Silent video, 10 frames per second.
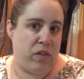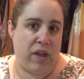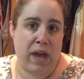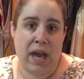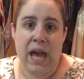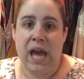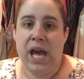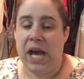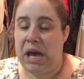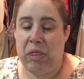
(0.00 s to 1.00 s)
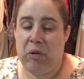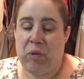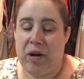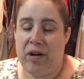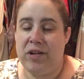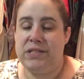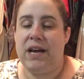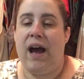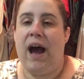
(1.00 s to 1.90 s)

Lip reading: thing in the world.